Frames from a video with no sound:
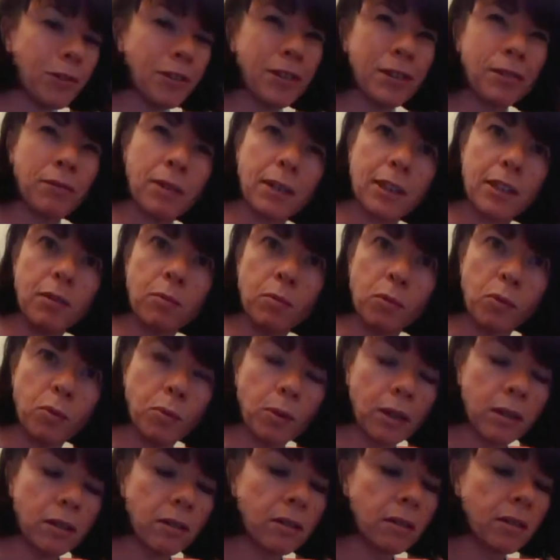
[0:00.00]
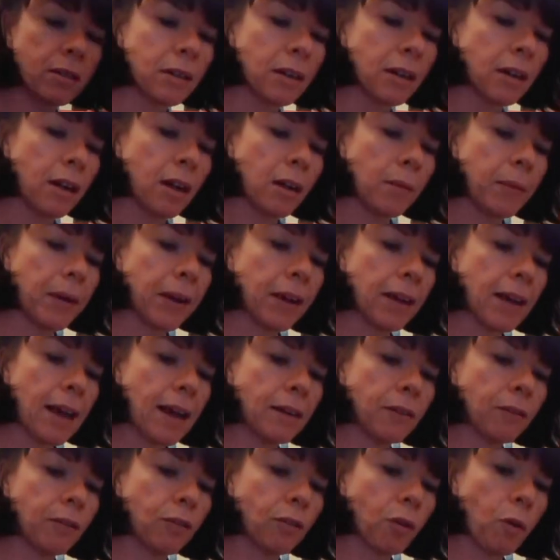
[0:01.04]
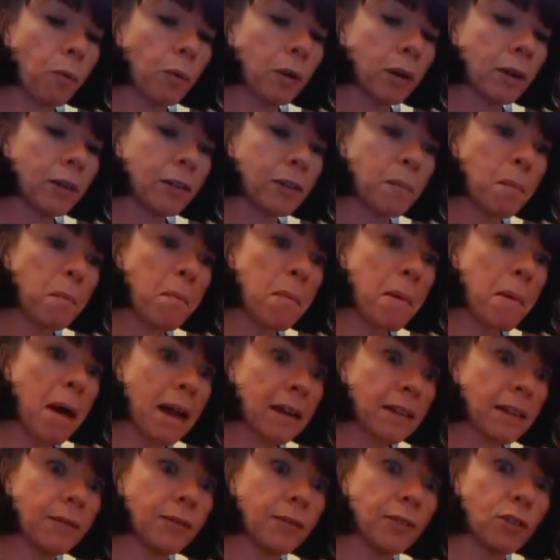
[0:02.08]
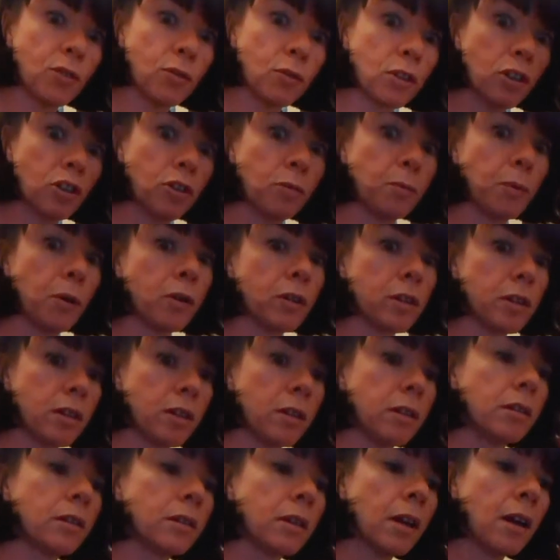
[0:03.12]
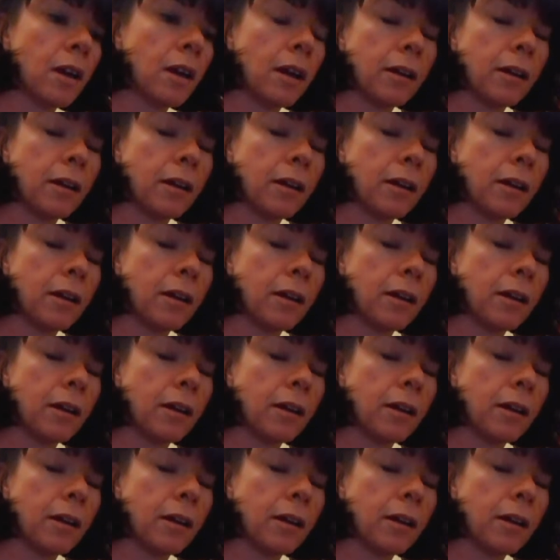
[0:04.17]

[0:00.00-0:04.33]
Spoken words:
using really small ones. Again, if you've got one of those massive storage boxes,